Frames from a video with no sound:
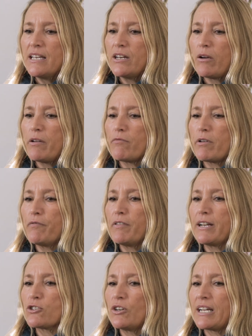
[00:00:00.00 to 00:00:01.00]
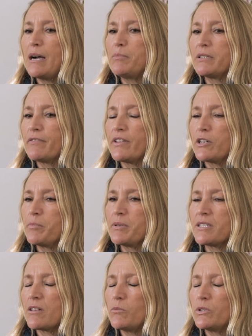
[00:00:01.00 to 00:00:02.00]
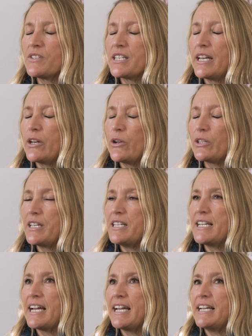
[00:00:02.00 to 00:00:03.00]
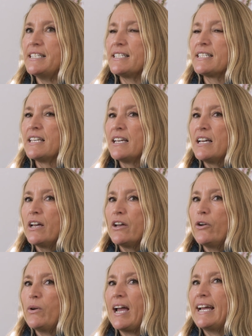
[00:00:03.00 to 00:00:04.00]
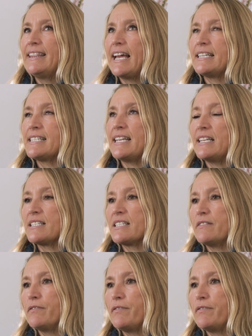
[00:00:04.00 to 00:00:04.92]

you know, I reflect on a couple of therapists I would have seen early days who had that sense of